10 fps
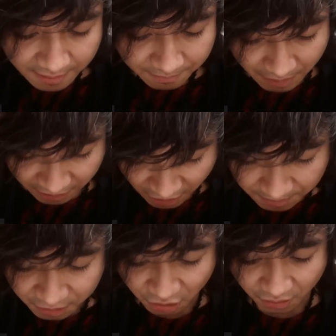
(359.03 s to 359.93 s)
My
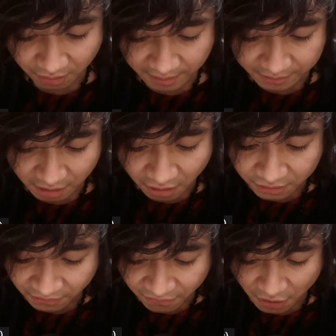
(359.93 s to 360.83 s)
gums hurt. It's hard
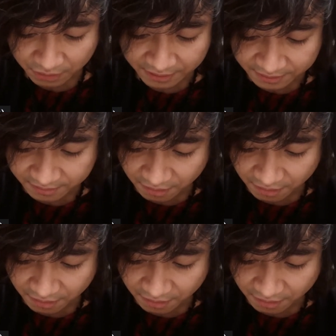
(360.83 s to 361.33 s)
to focus.